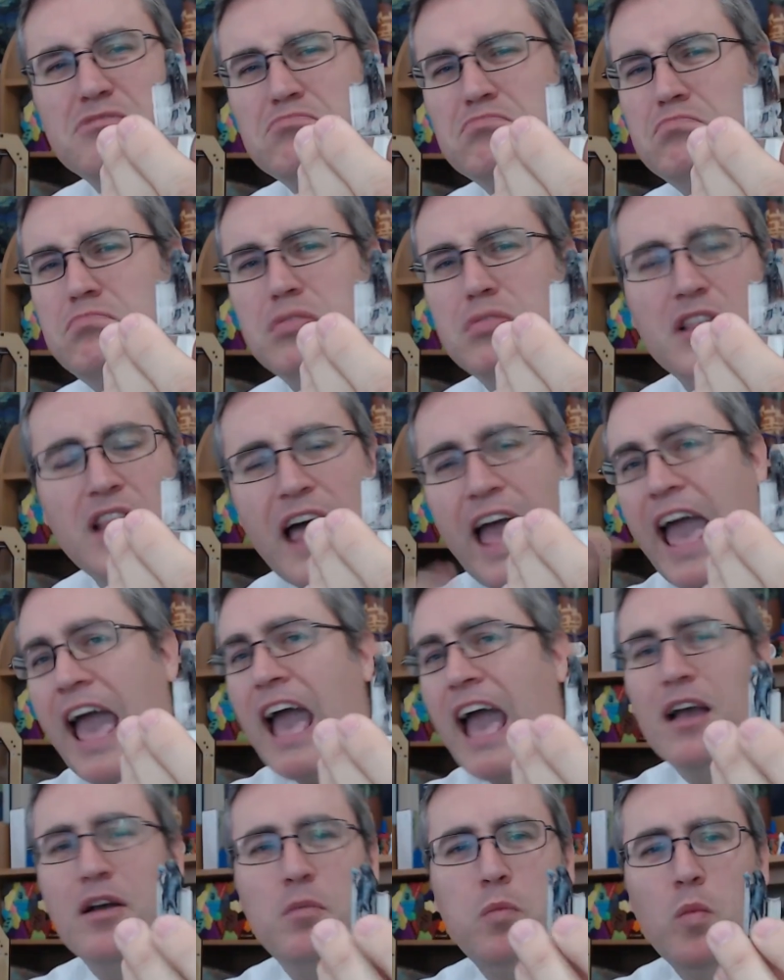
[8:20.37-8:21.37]

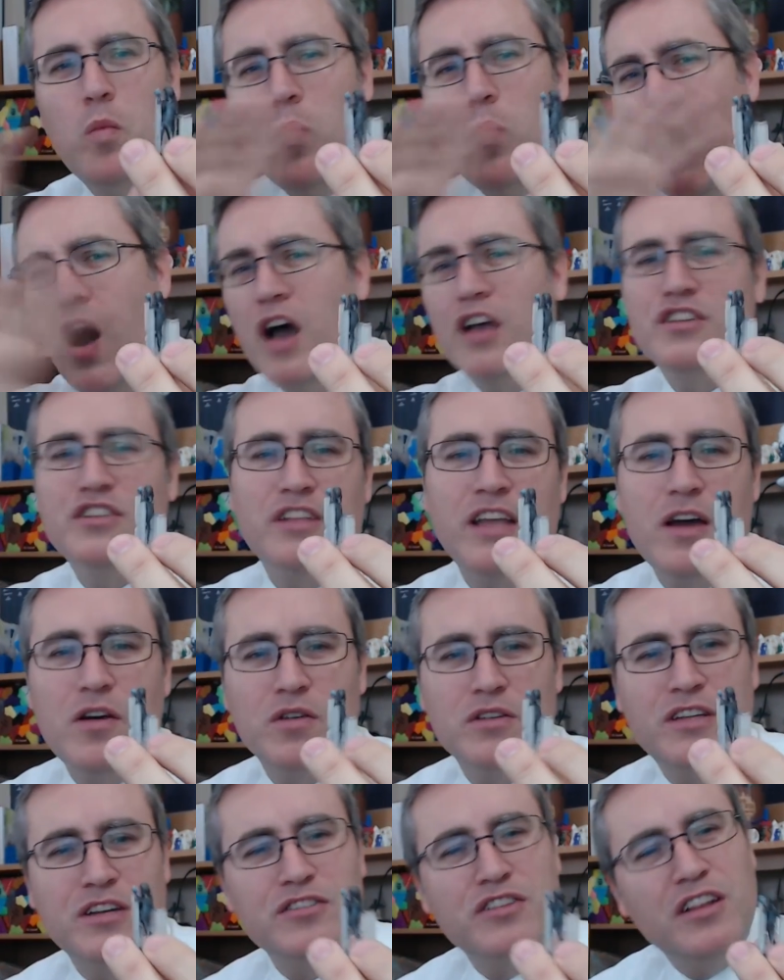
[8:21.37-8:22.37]
black, washed
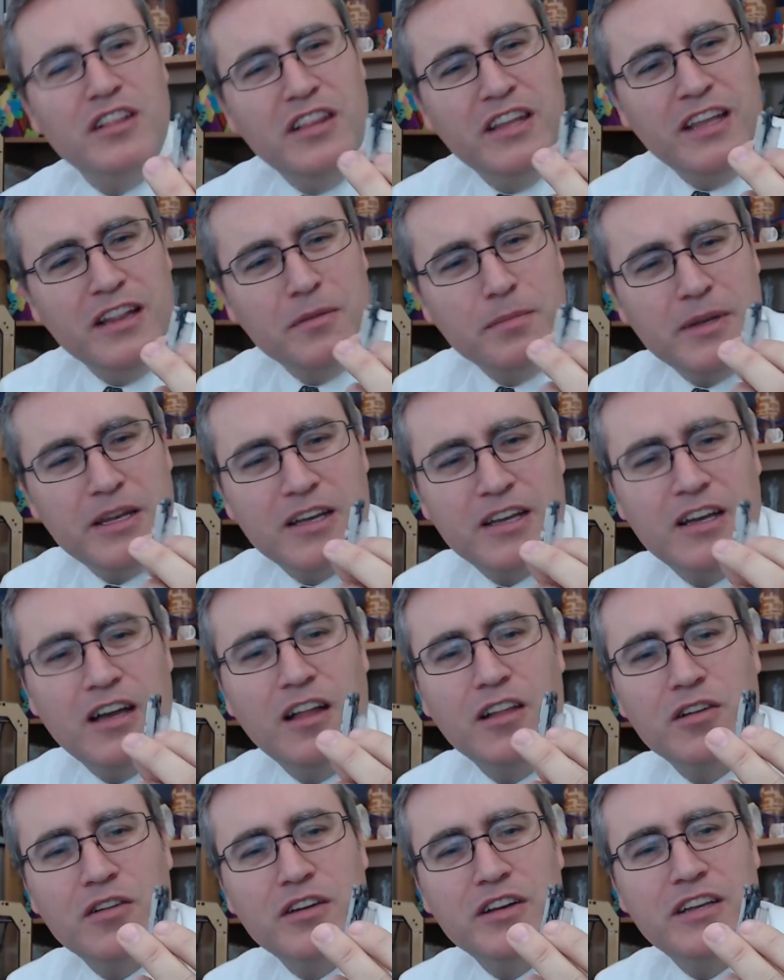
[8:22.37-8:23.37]
out. There's a little bit of
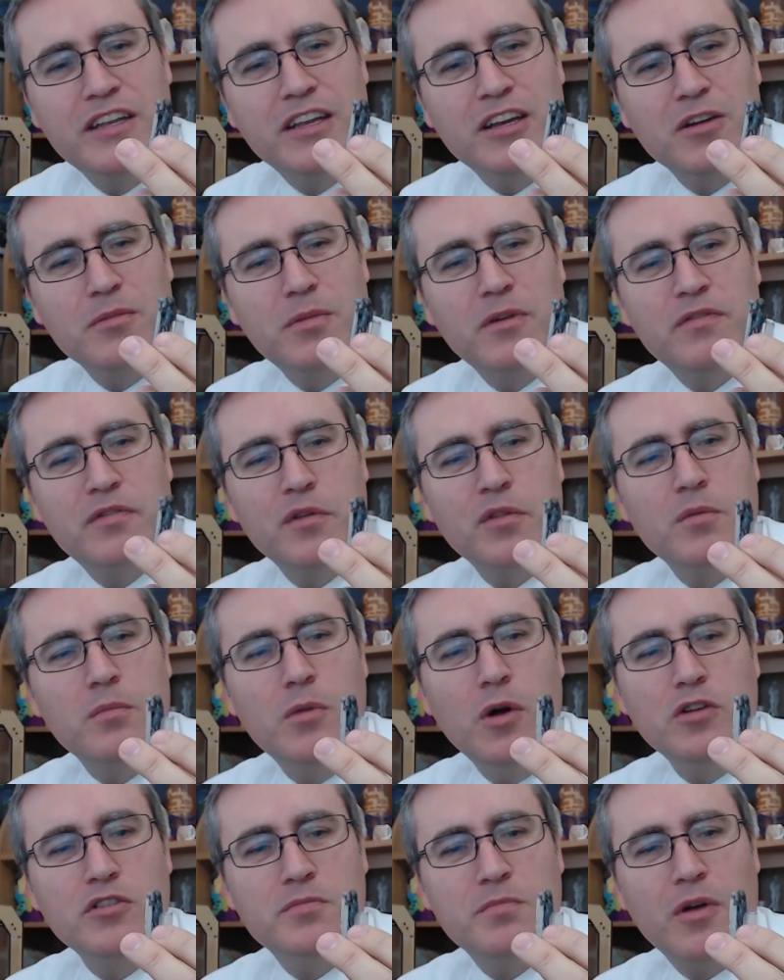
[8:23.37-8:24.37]
color in here, but for the
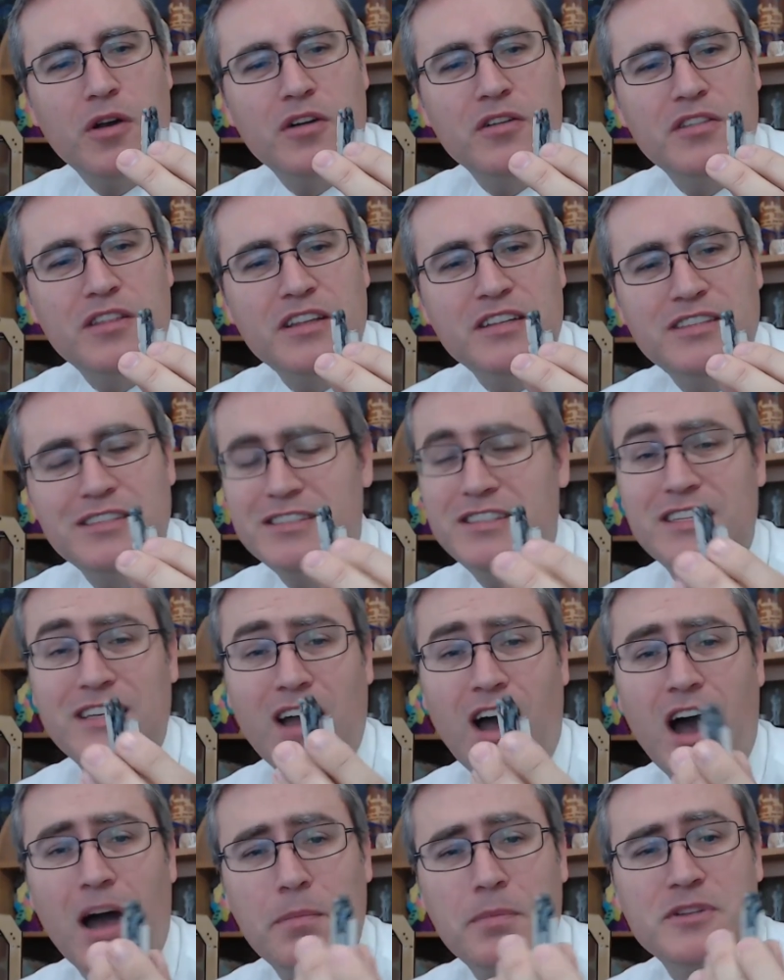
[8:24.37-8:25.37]
most part, this is the
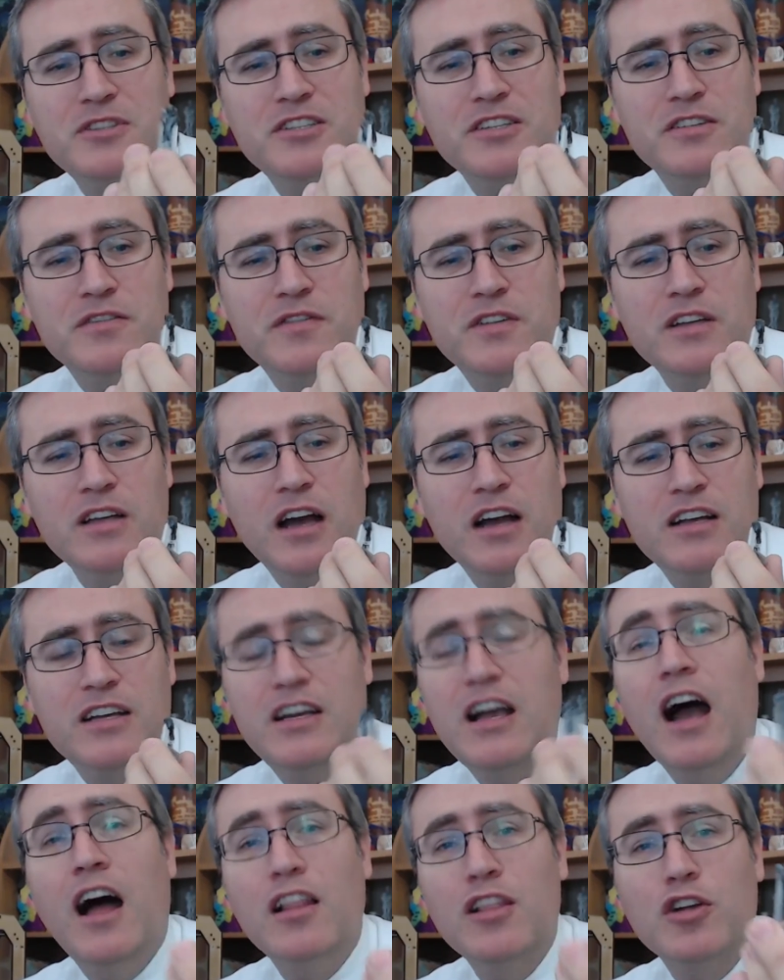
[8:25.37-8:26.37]
opposite of a
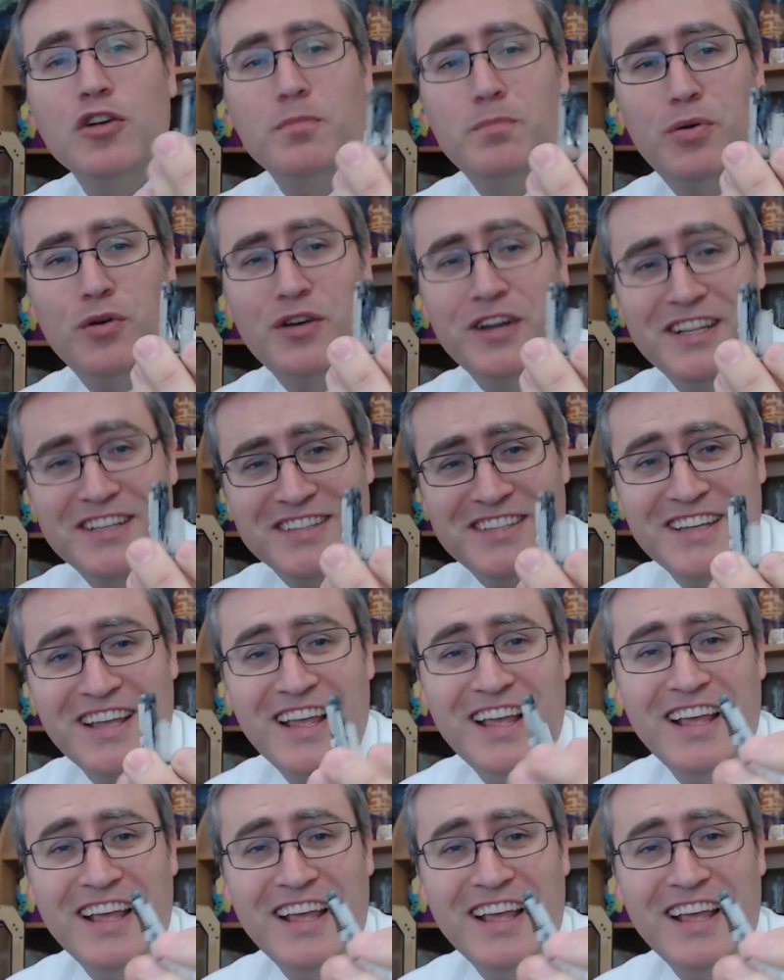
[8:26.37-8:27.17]
color print.